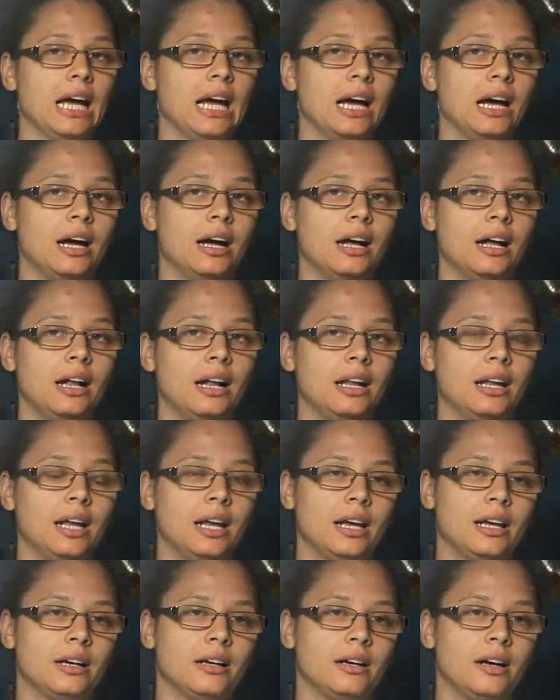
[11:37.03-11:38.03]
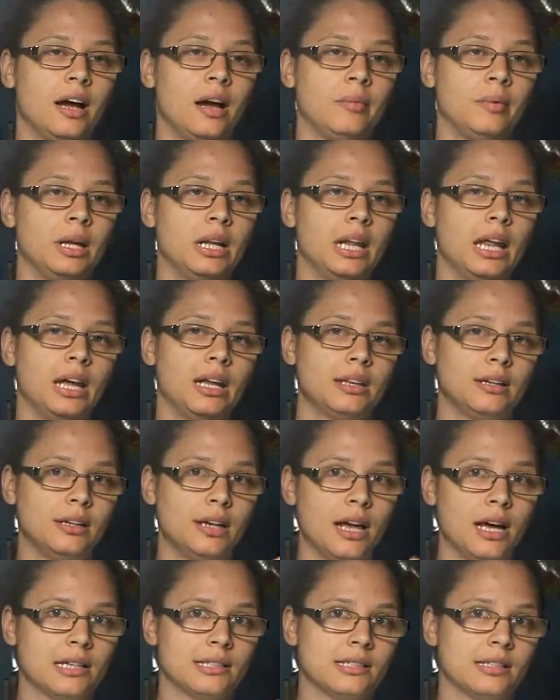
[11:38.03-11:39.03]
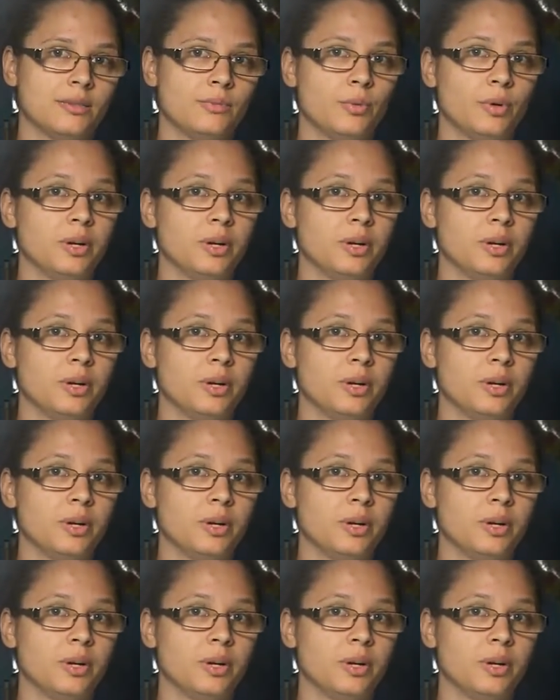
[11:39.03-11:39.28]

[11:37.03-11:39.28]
Uh, like, I mean, like the Luxen,